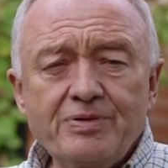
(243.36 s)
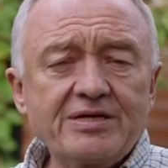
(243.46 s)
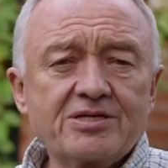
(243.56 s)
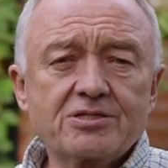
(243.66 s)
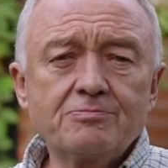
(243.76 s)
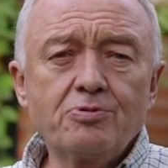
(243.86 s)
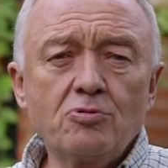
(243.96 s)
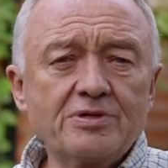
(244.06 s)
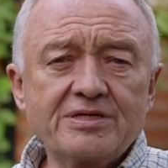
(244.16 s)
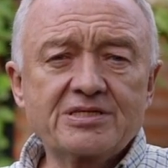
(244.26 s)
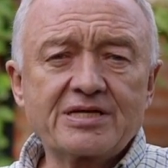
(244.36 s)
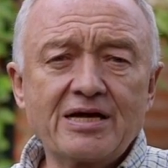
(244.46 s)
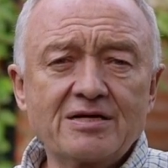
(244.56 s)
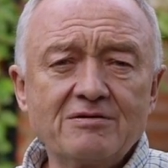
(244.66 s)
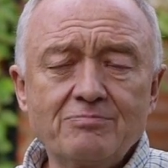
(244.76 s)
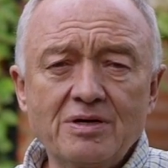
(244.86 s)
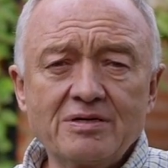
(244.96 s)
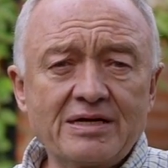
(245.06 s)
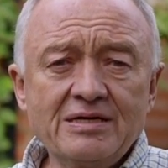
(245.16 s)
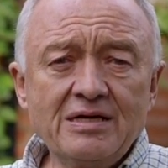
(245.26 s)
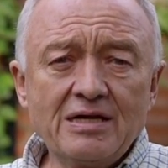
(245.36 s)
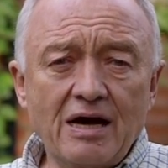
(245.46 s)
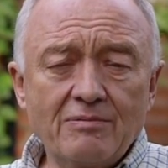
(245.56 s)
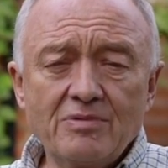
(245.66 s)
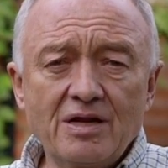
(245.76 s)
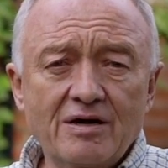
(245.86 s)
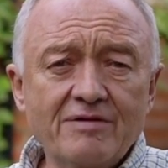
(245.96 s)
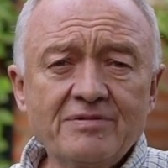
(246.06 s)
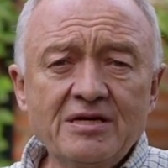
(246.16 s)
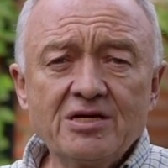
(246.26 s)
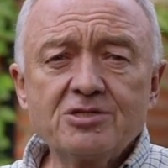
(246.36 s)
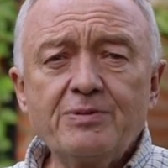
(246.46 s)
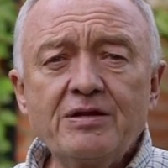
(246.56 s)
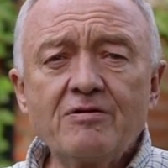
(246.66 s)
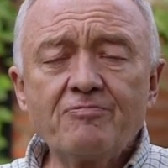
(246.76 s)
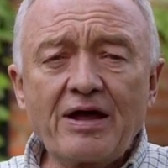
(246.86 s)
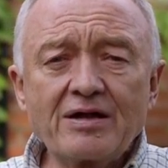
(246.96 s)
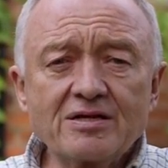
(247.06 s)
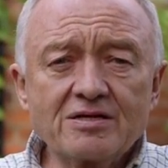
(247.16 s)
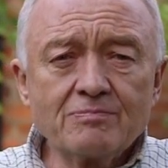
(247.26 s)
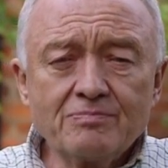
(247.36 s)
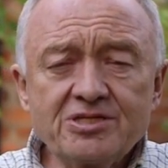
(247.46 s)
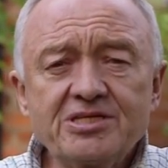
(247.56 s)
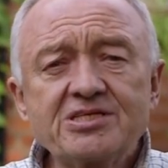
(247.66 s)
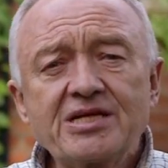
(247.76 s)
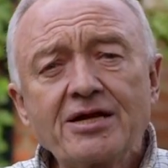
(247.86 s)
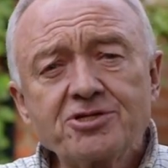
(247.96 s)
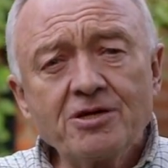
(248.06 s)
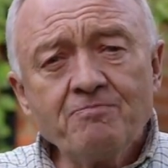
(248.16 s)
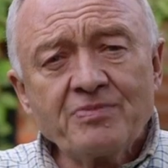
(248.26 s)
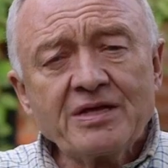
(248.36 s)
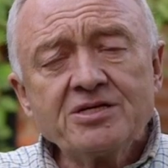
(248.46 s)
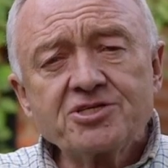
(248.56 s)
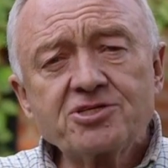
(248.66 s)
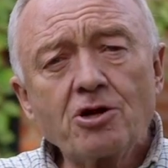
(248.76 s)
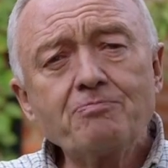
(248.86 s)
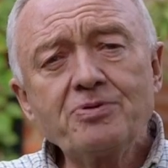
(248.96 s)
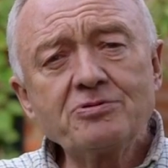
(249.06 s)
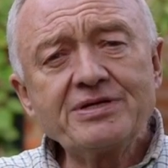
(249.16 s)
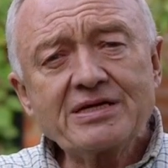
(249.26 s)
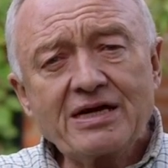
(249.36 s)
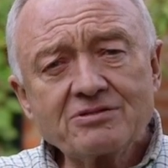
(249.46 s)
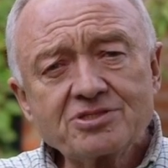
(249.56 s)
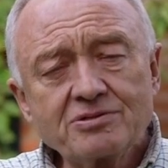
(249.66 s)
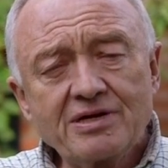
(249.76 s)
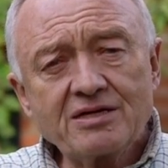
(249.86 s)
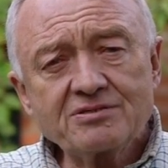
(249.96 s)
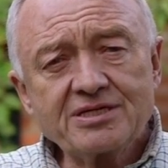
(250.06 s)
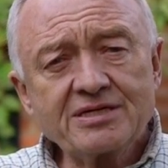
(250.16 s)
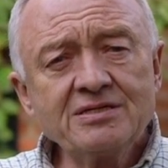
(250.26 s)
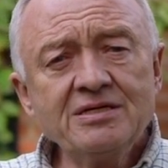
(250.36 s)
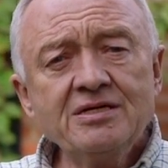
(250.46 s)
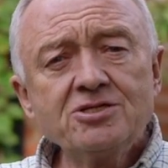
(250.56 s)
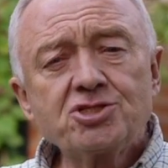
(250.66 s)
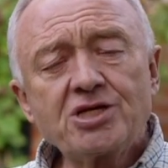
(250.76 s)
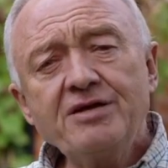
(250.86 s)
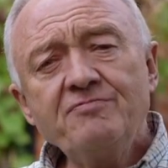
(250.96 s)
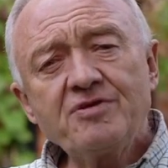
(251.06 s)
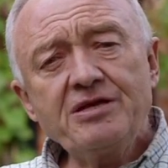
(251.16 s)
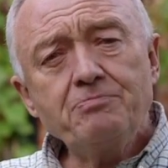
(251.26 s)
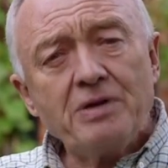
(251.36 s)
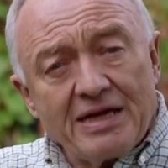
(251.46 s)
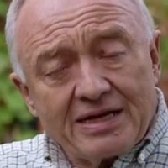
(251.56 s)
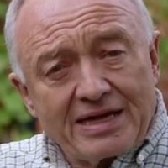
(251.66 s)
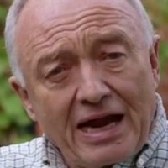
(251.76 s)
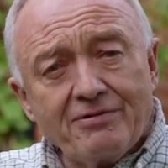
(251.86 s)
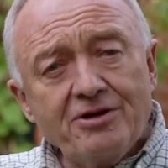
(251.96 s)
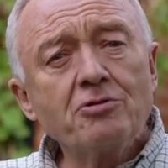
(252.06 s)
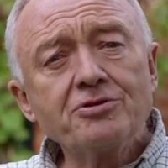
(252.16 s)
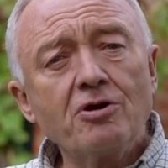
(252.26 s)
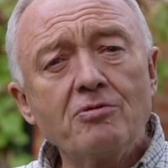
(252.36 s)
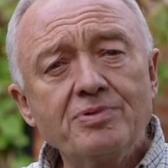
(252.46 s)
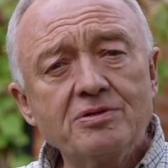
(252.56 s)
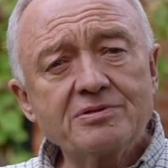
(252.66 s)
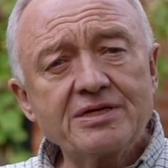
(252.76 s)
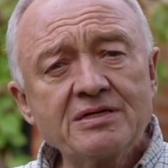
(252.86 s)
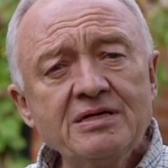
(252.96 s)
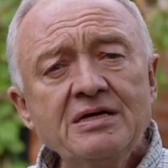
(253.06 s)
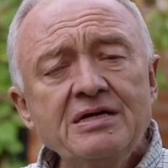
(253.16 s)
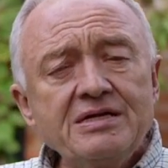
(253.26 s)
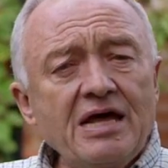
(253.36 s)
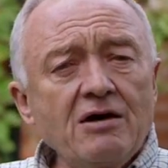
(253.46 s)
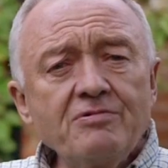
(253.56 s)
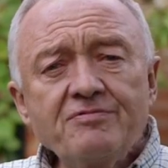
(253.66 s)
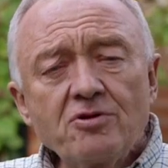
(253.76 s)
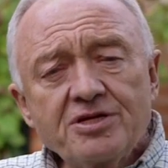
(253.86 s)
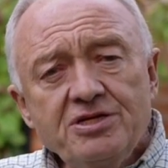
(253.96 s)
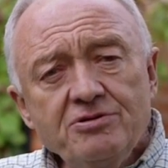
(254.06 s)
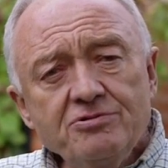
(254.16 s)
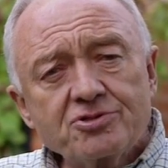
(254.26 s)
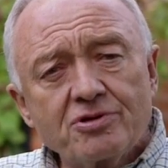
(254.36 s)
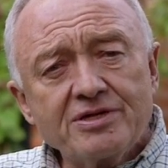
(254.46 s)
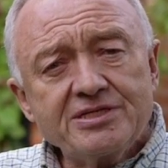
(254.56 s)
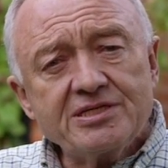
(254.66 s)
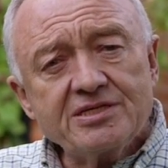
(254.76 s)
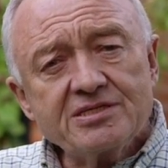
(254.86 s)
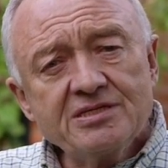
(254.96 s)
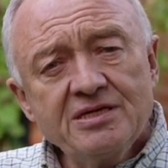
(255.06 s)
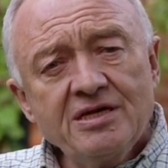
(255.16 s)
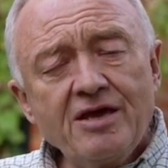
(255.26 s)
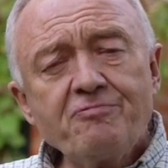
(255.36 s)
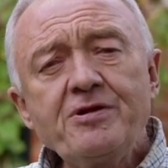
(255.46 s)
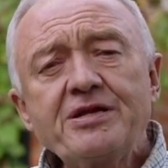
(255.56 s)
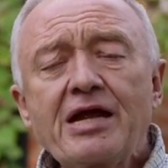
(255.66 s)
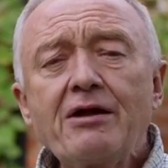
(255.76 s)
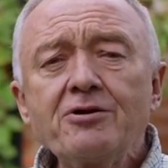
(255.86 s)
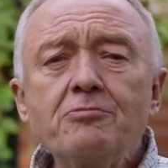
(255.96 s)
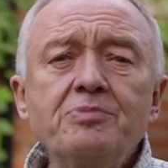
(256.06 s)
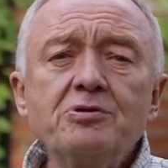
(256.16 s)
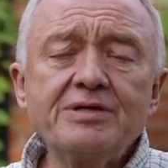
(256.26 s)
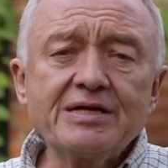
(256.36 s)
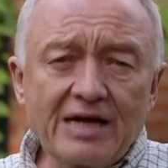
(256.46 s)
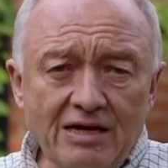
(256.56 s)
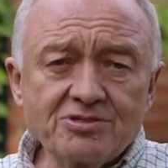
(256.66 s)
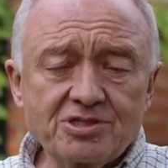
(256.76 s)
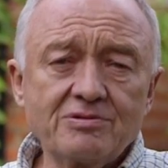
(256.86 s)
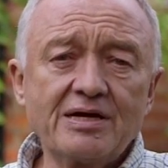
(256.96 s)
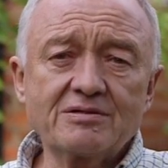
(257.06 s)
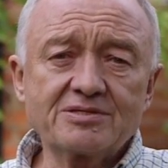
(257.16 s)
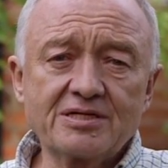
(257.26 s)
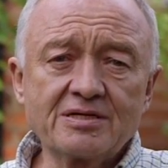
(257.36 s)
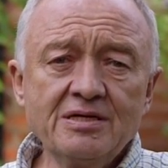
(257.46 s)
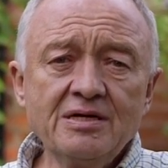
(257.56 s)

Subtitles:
biggest appalling scandal of my life has been the fact that Mrs. Thatcher stopped building council housing, shamefully Blair carried on not building. Now we've got a huge crisis. If we'd carried on building council housing,